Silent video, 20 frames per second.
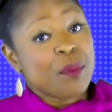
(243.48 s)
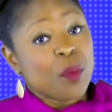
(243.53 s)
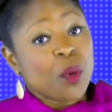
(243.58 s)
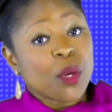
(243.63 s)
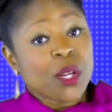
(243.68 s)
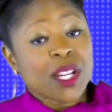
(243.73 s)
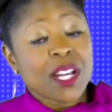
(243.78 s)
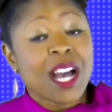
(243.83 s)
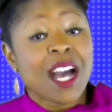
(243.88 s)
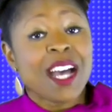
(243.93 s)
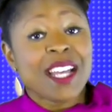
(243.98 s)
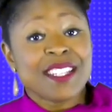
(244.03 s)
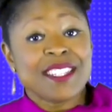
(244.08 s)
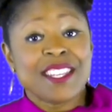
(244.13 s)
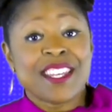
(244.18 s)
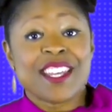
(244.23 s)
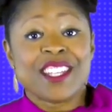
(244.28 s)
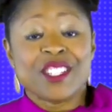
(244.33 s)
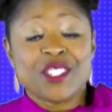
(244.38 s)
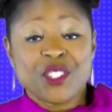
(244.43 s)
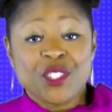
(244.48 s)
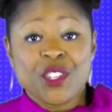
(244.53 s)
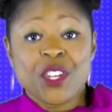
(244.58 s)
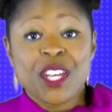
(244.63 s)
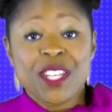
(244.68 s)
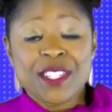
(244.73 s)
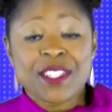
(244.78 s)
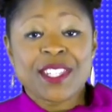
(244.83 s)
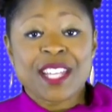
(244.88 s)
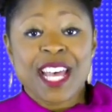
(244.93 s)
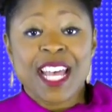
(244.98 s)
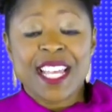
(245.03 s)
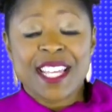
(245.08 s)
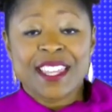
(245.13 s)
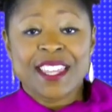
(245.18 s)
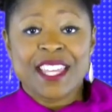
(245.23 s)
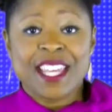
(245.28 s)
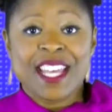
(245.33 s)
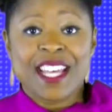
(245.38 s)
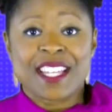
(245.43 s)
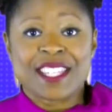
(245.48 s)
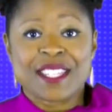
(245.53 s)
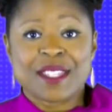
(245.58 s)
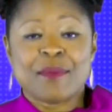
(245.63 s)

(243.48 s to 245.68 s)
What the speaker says: more content just like this?